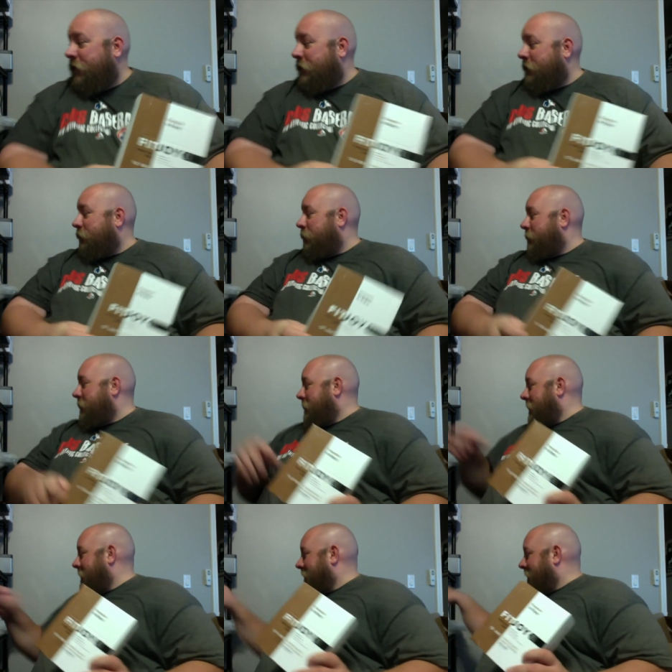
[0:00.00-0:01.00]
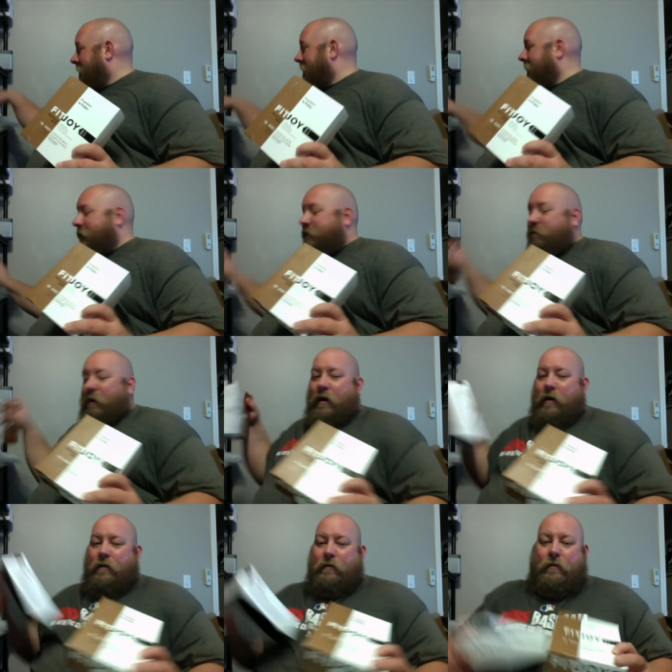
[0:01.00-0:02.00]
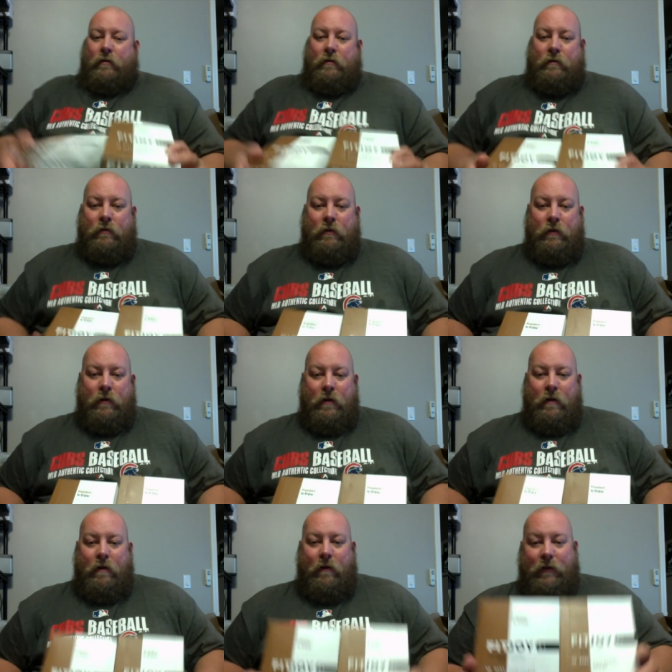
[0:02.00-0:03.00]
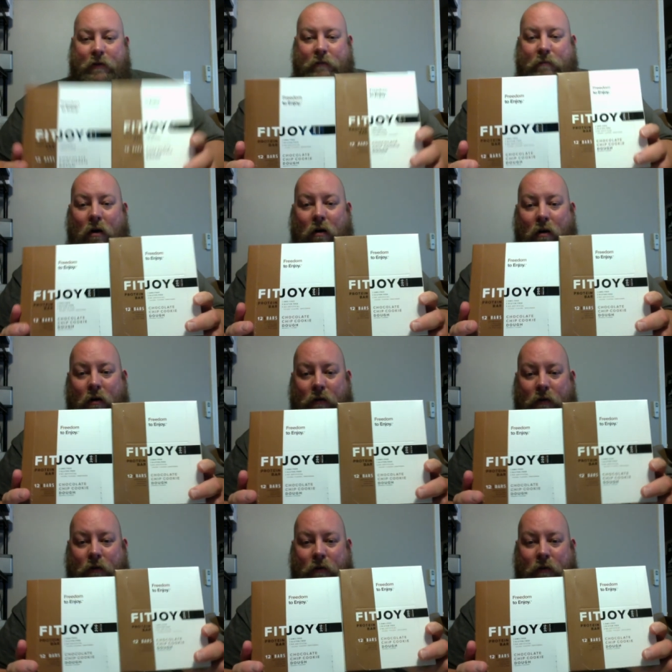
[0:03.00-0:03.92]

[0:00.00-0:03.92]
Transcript: This will be my second box of these bars.